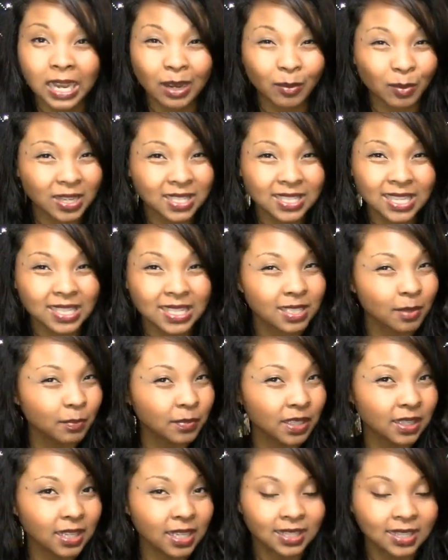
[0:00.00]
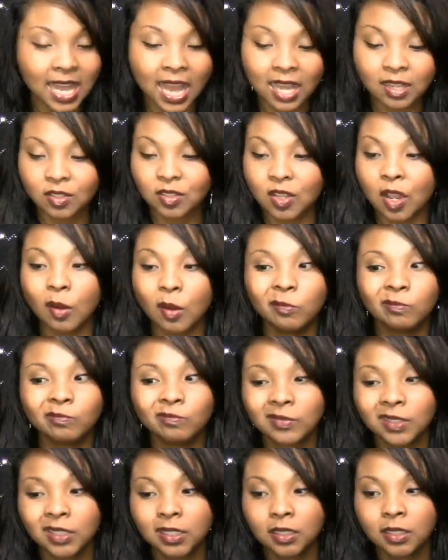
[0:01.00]
I want to say it's something like that. So
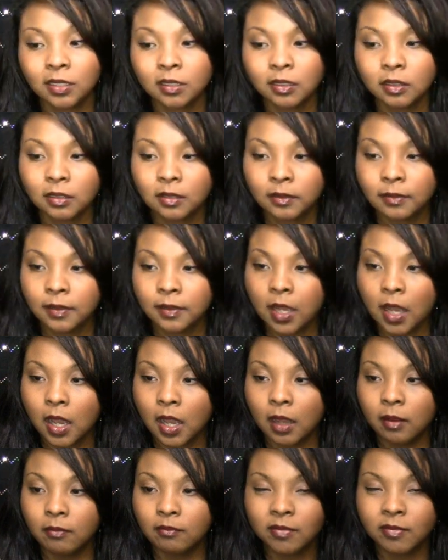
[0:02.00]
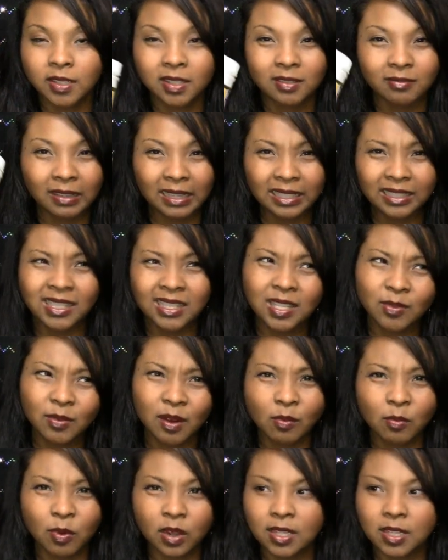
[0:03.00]
um, that's
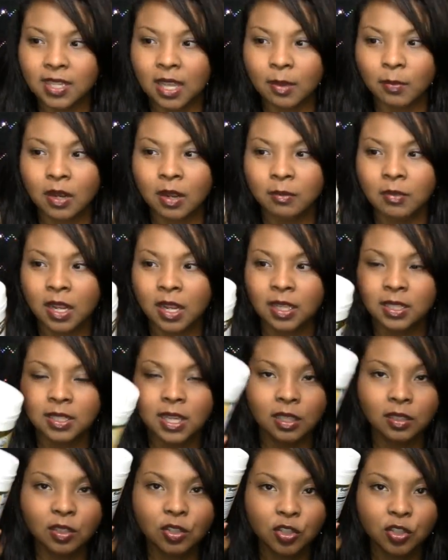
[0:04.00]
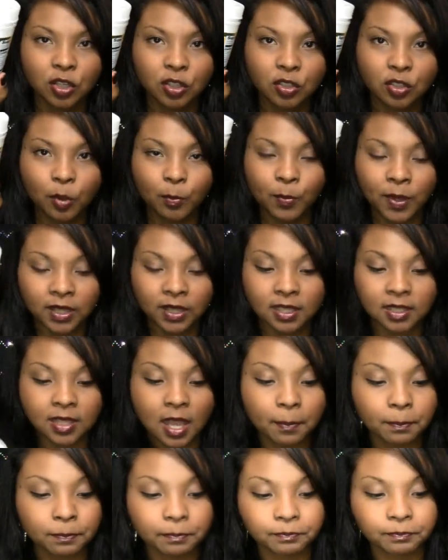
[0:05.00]
what I want to say, but I'm not exactly sure. So pick this
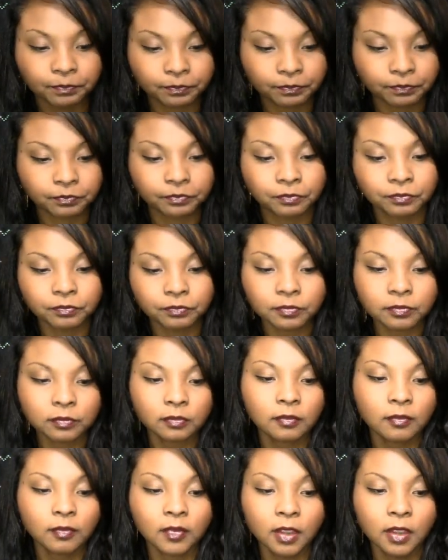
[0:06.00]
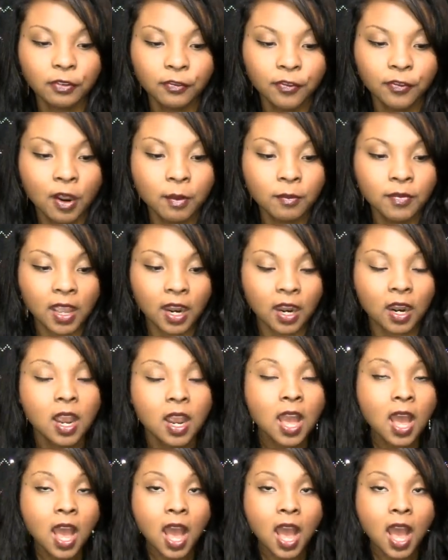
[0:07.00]
up from there.